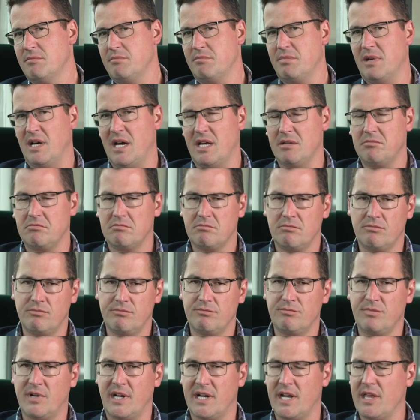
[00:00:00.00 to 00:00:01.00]
But
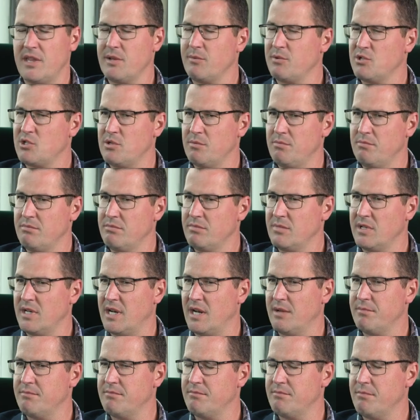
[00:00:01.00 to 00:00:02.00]
I don't think we should, you
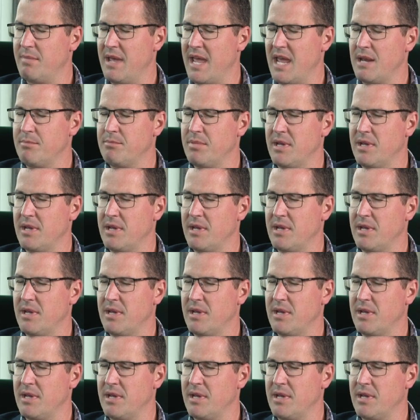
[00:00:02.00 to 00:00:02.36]
know, ban